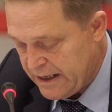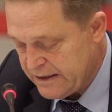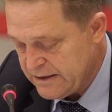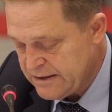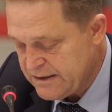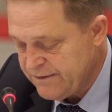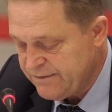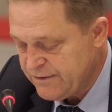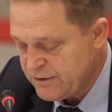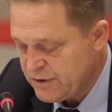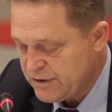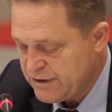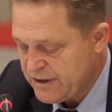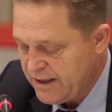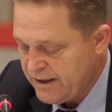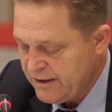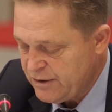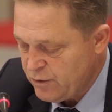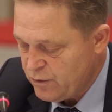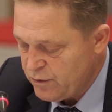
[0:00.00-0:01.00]
and civil
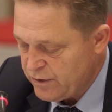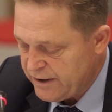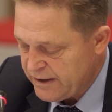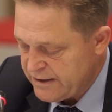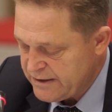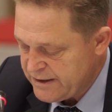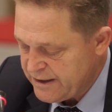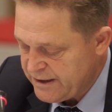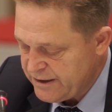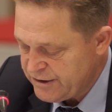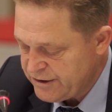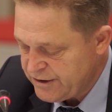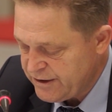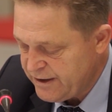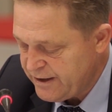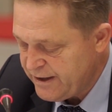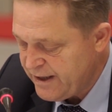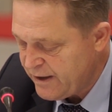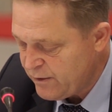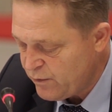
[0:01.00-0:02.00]
society
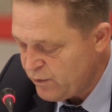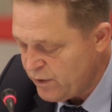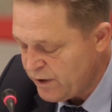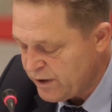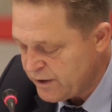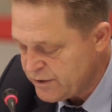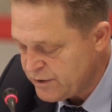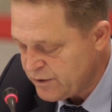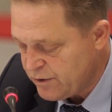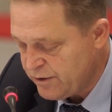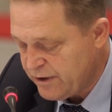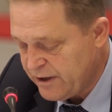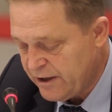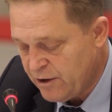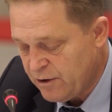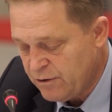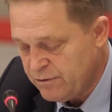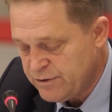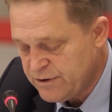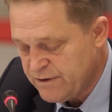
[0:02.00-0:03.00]
organizations and networks on
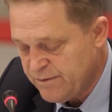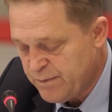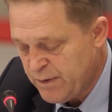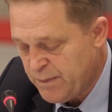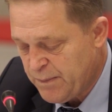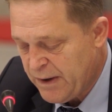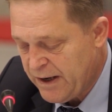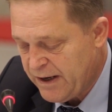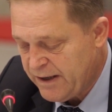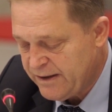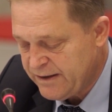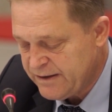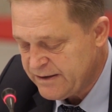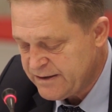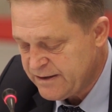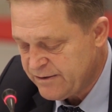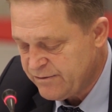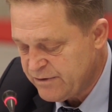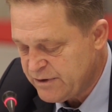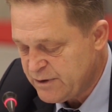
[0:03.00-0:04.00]
inclusive
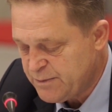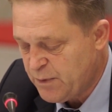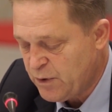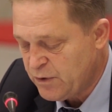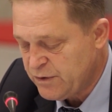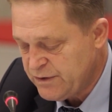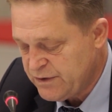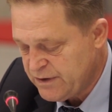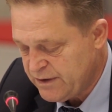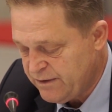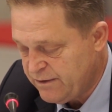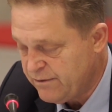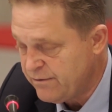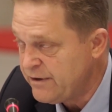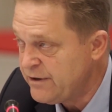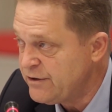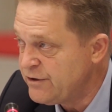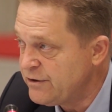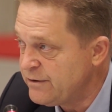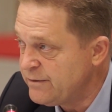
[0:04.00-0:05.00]
preparedness and response in the
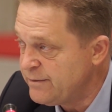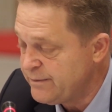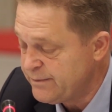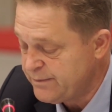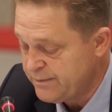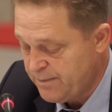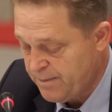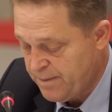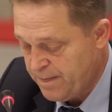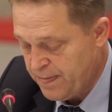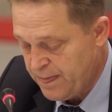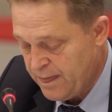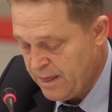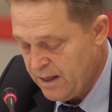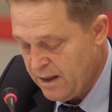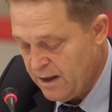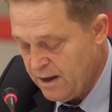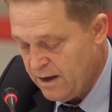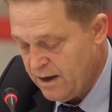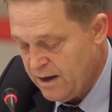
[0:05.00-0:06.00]
region.
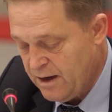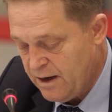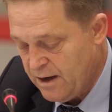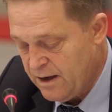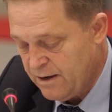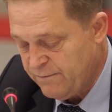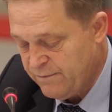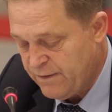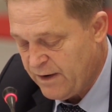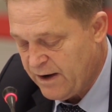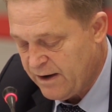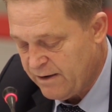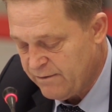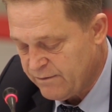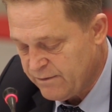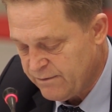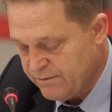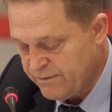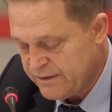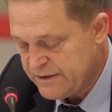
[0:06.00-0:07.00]
And
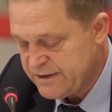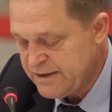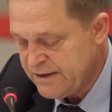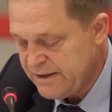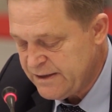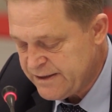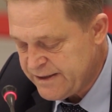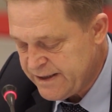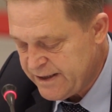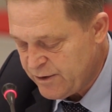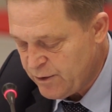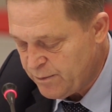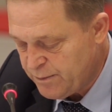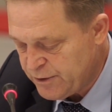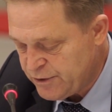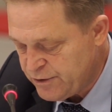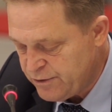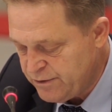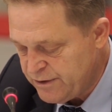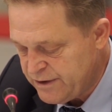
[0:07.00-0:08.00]
5. Facilitate
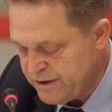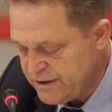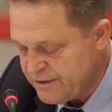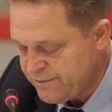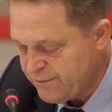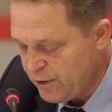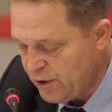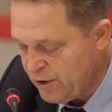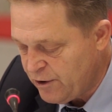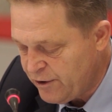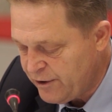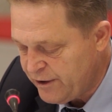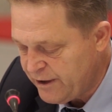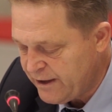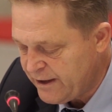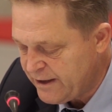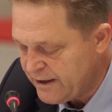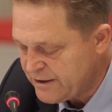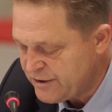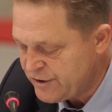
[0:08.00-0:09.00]
opportunities for
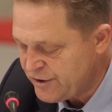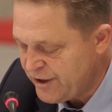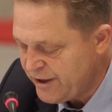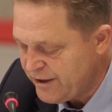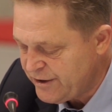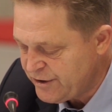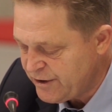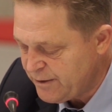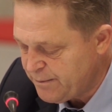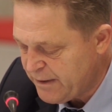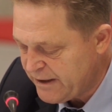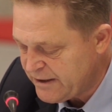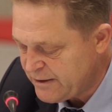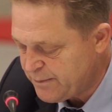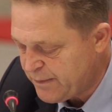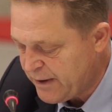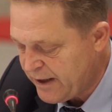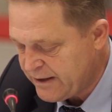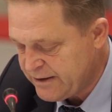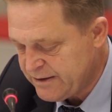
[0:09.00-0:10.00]
learning and exchanging
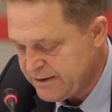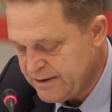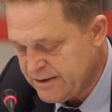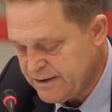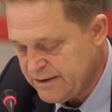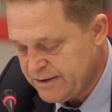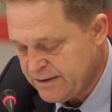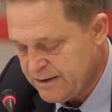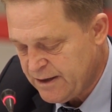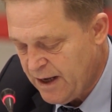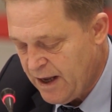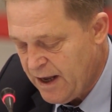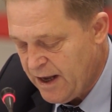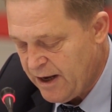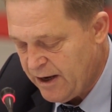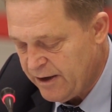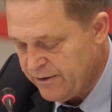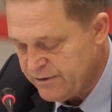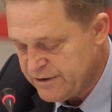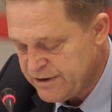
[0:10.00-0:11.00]
best practices
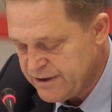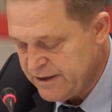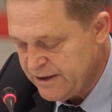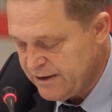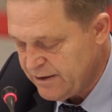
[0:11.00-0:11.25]
and